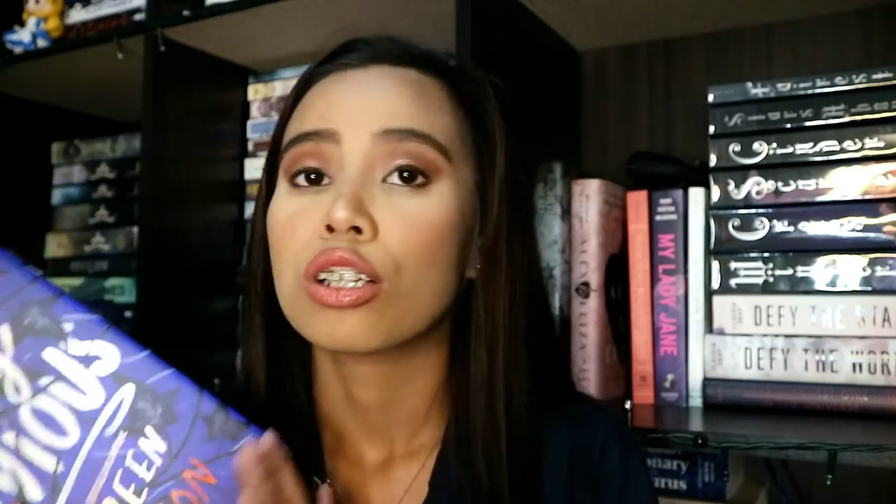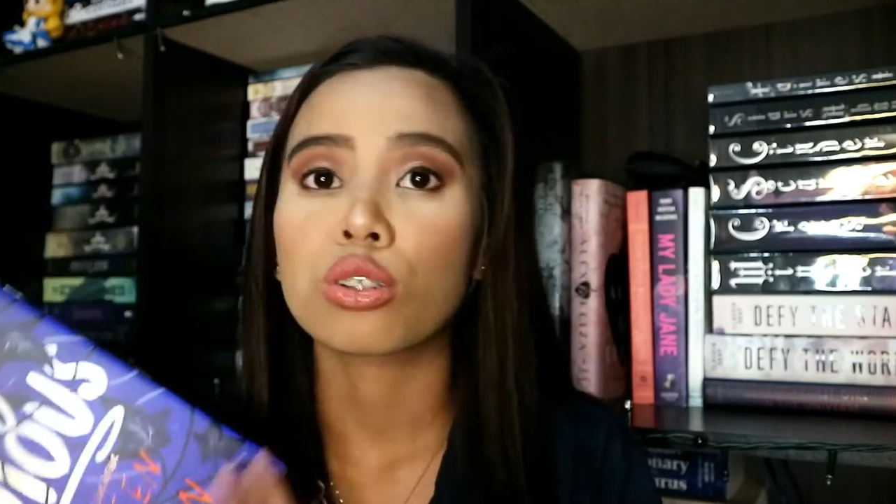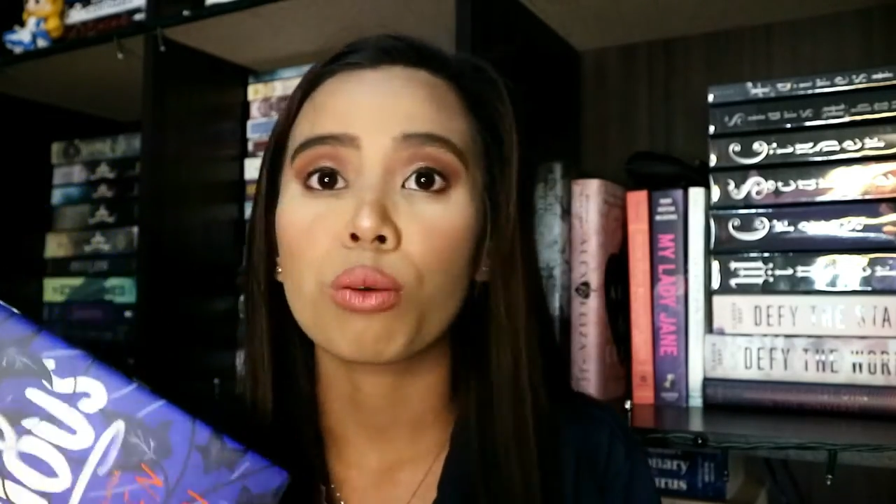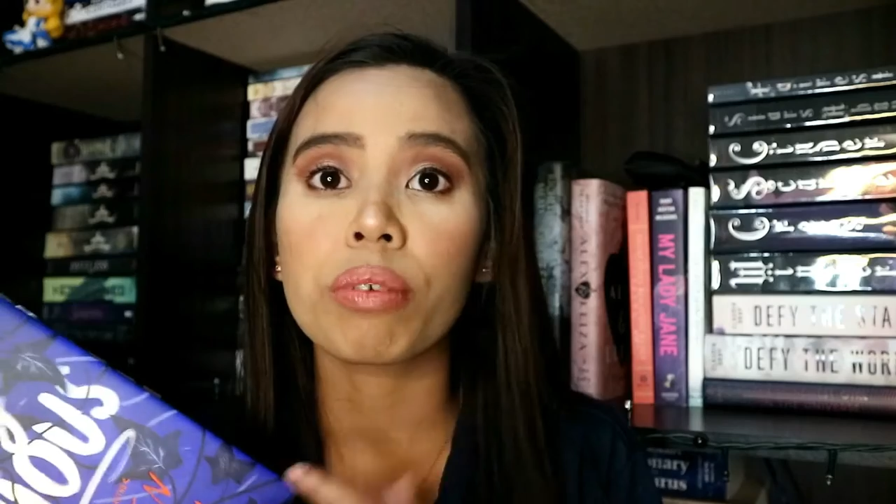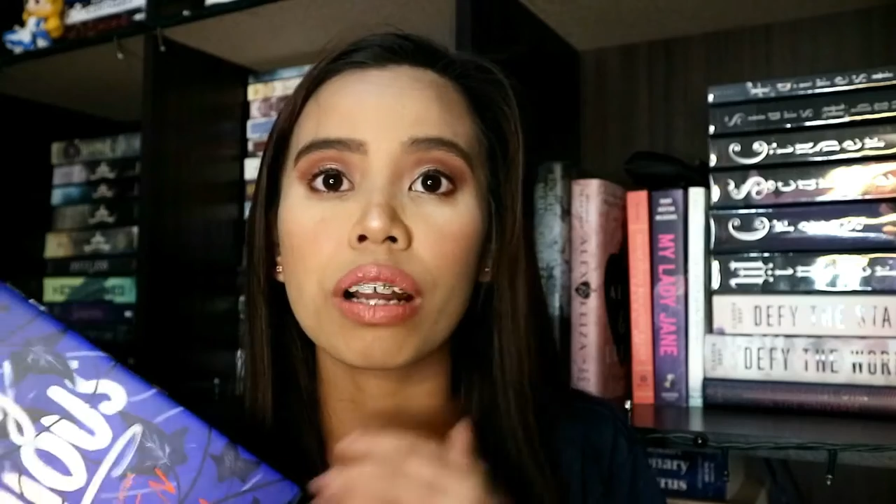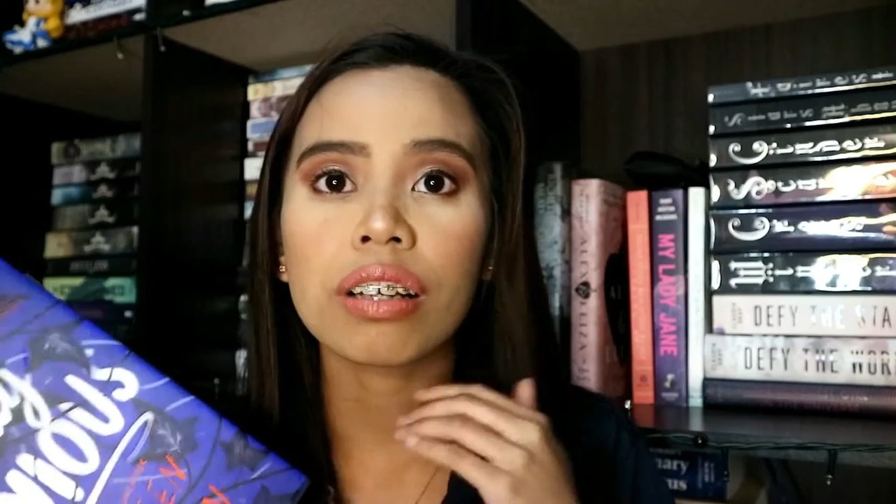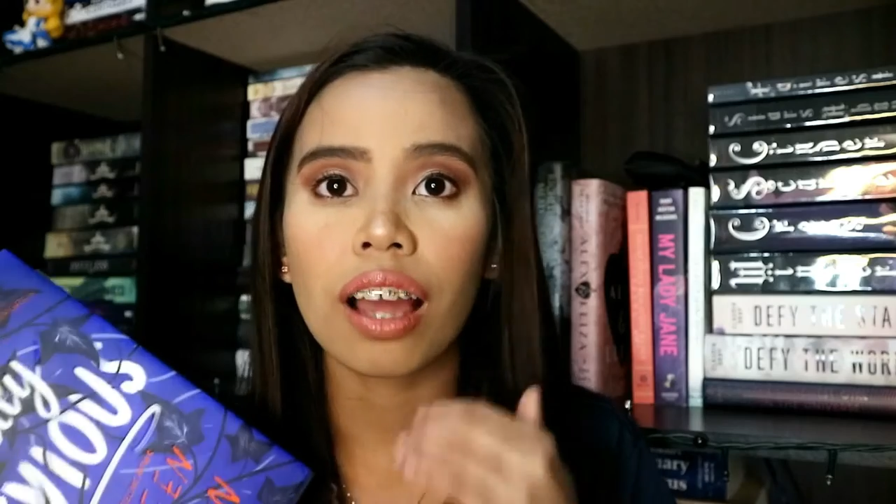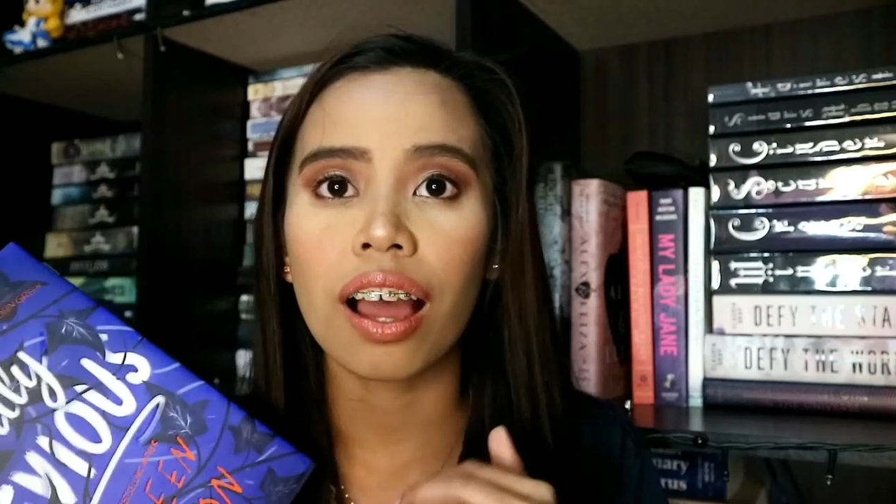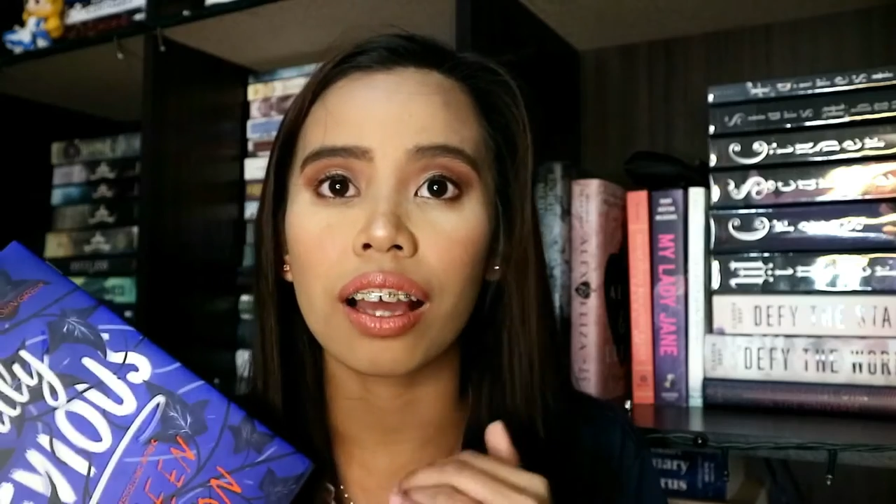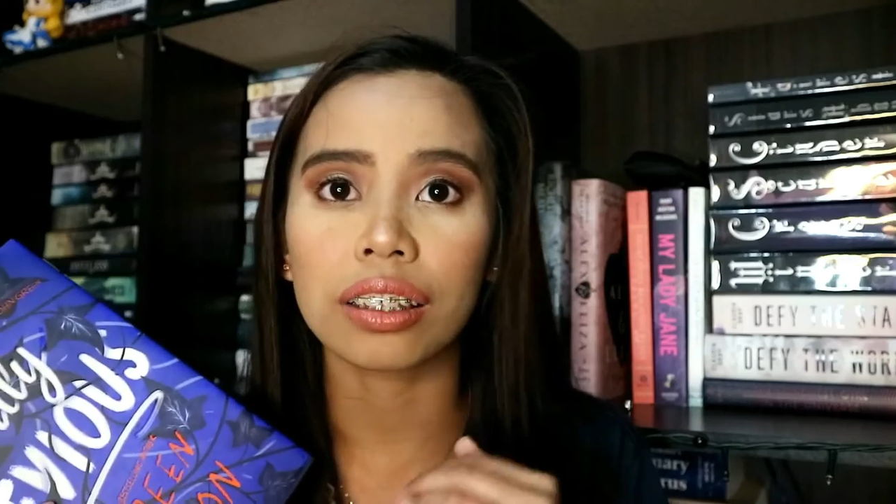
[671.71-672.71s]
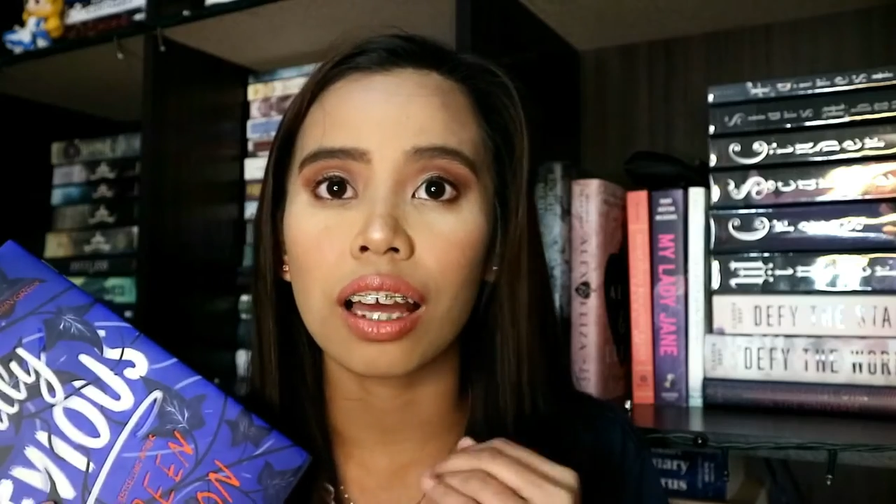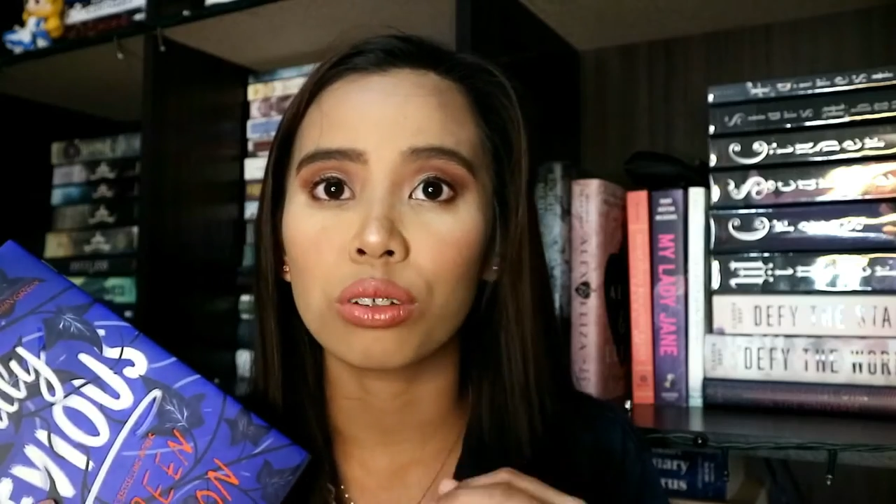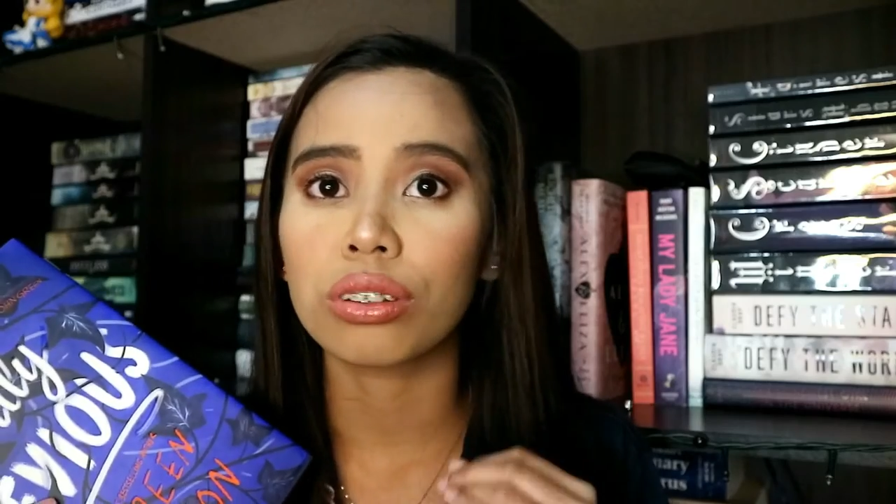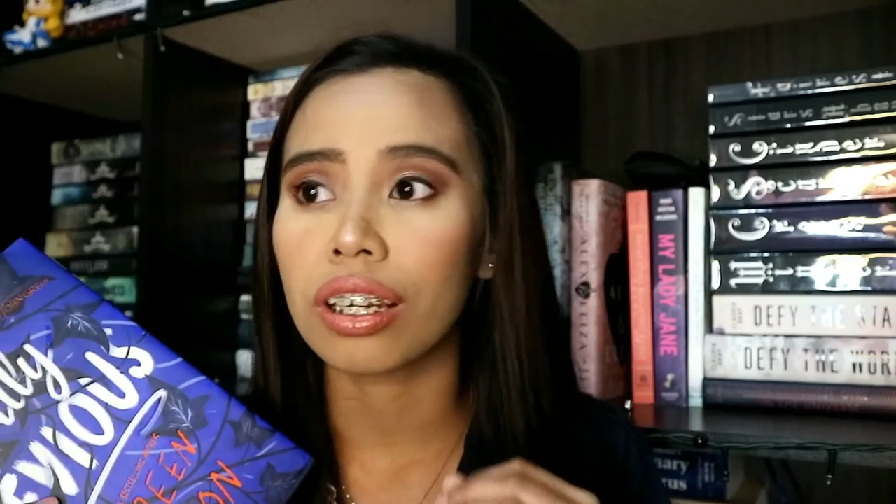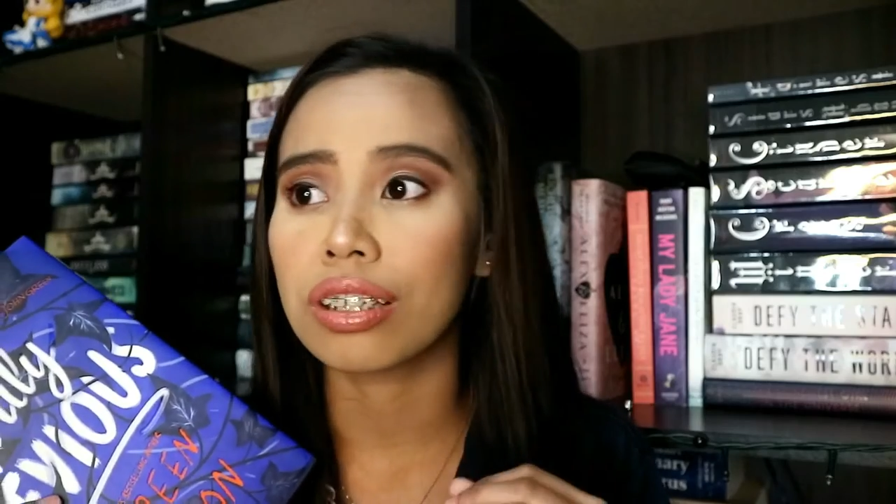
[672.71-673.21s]
Sobrang
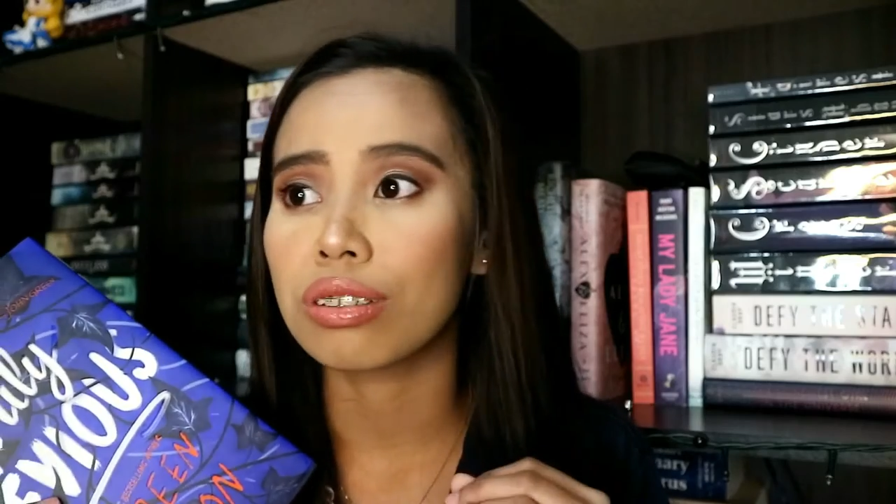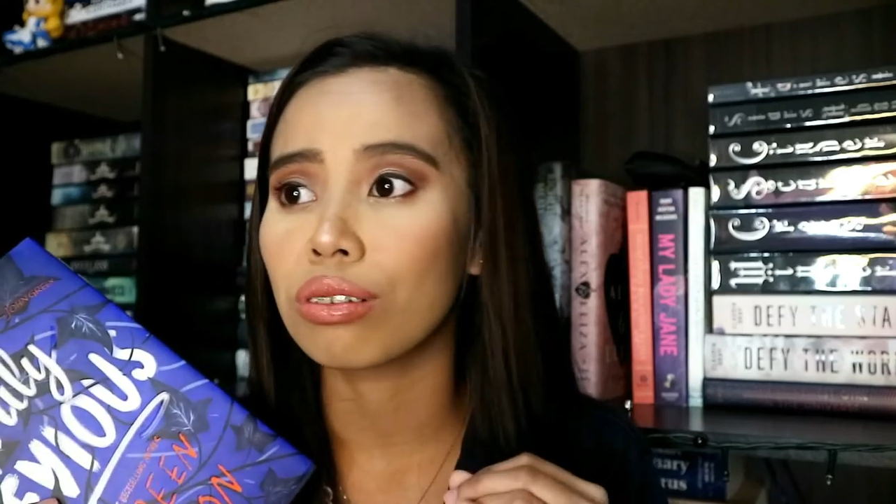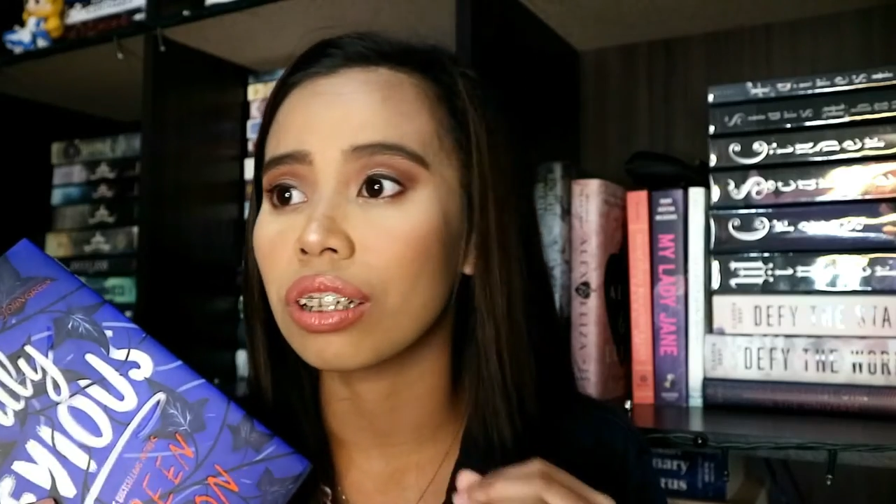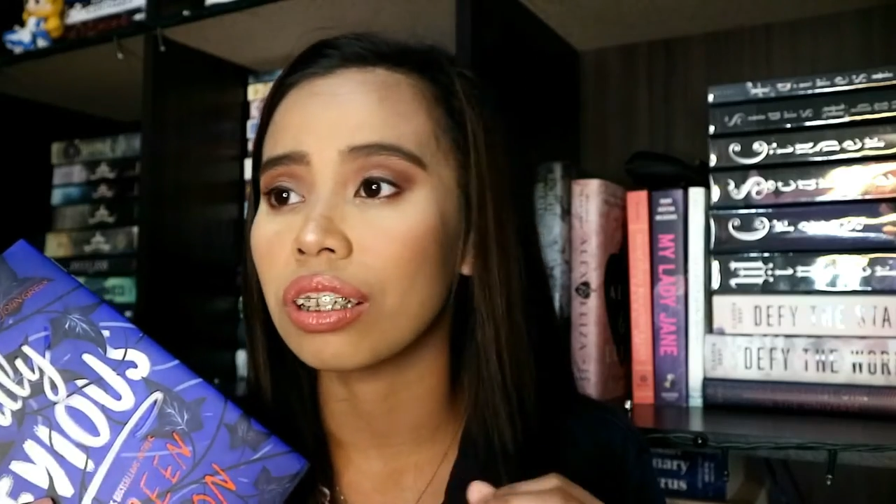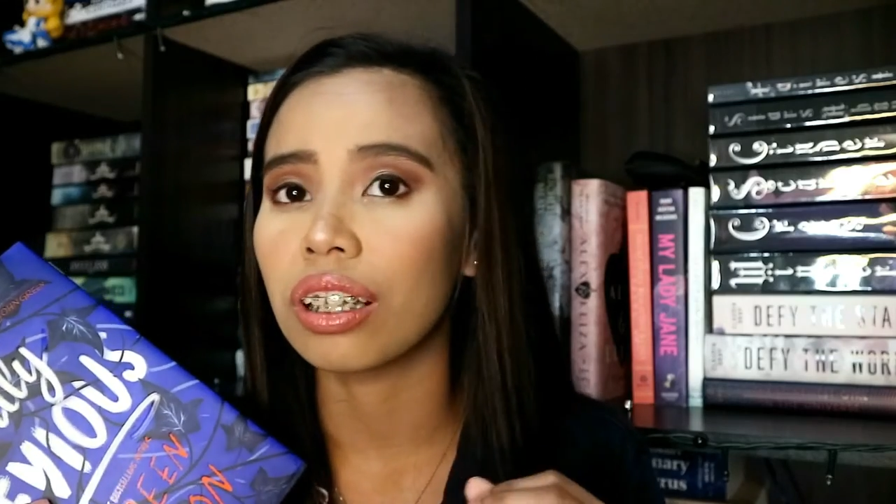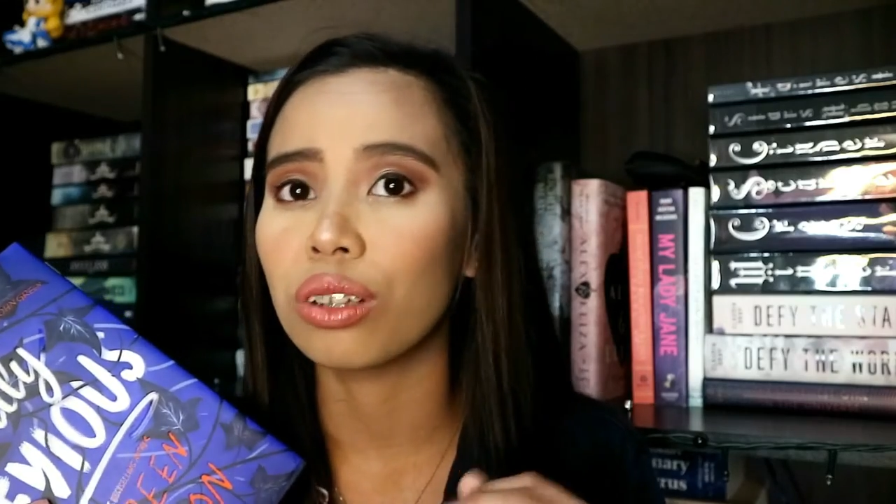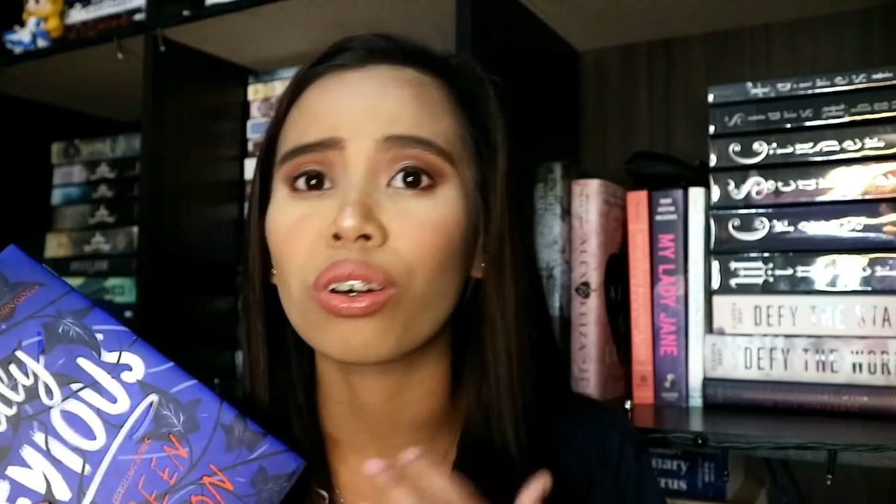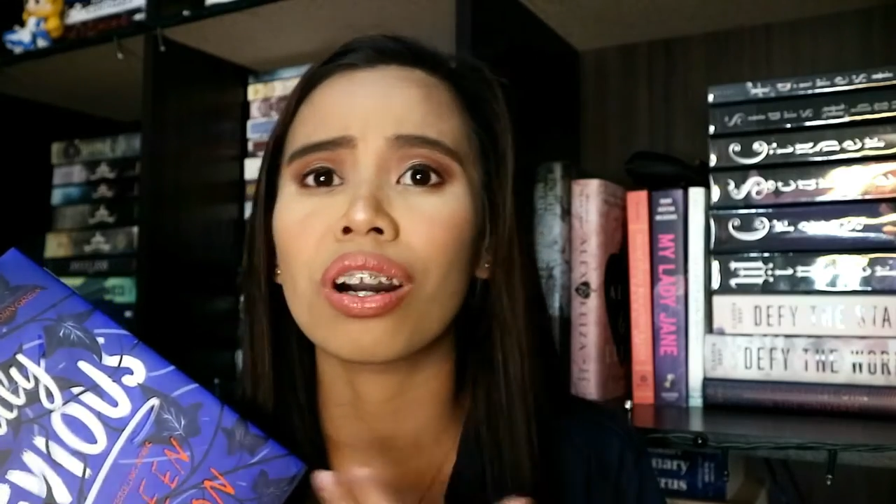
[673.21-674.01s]
nakakatakot guys yung riddle,